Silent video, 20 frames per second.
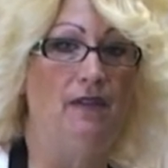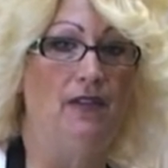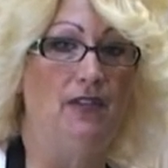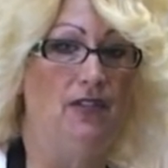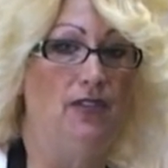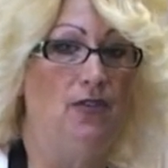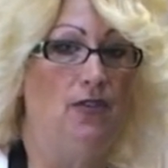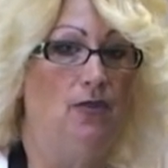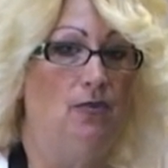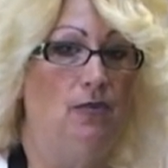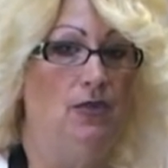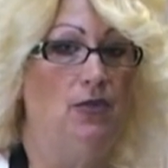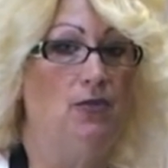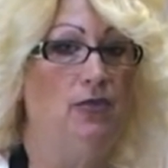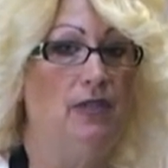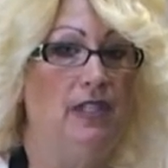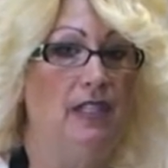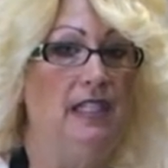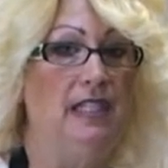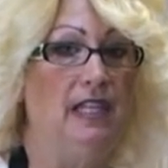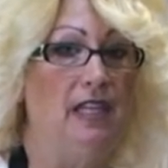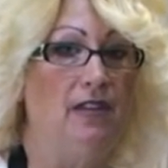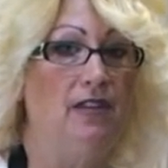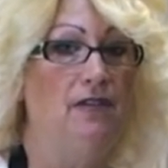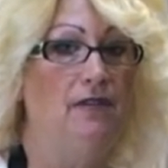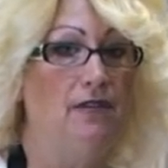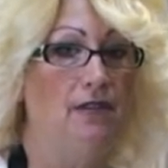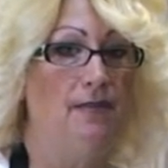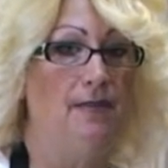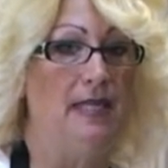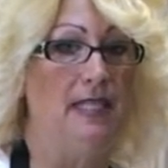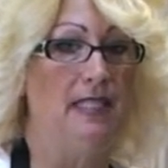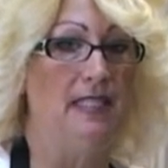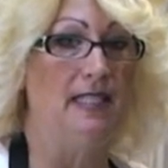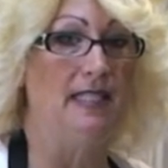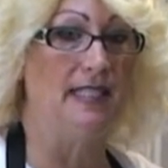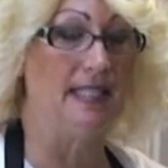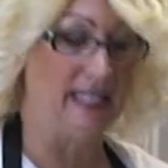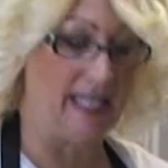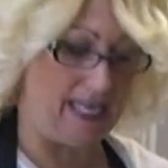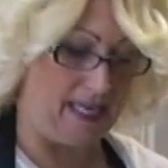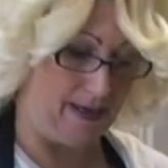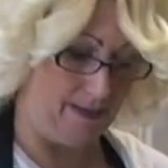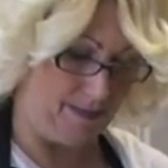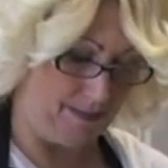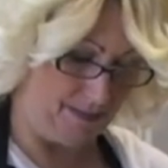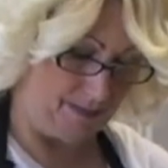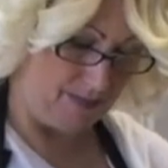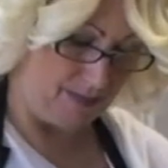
so there was really nothing for me to skim.